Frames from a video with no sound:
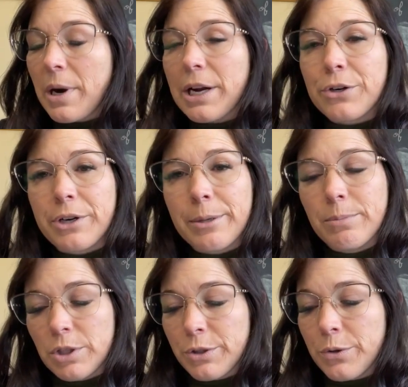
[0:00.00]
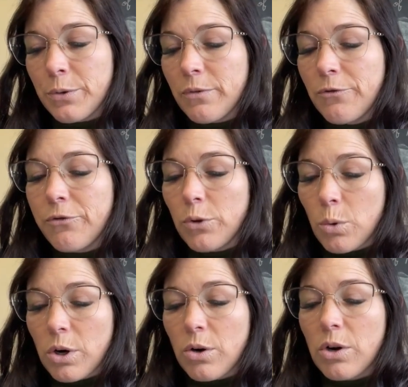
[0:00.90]
pottery blue
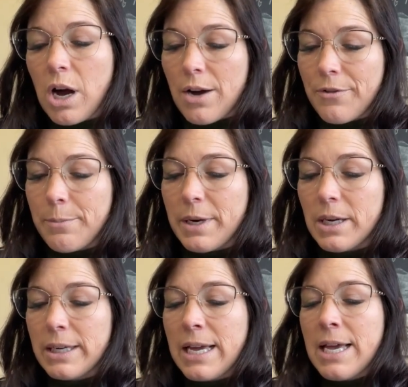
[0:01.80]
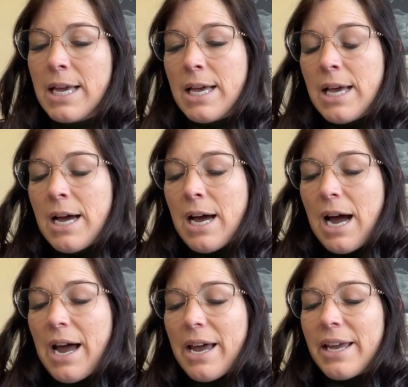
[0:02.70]
floral coffee mug.
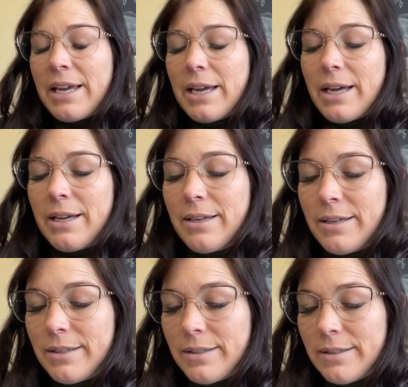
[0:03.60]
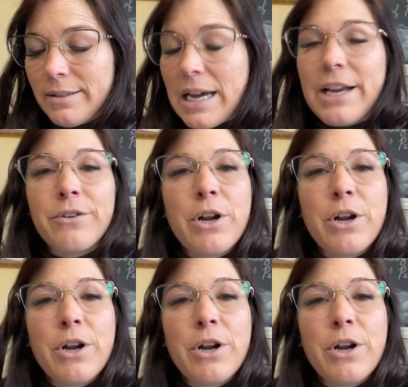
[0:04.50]
I I don't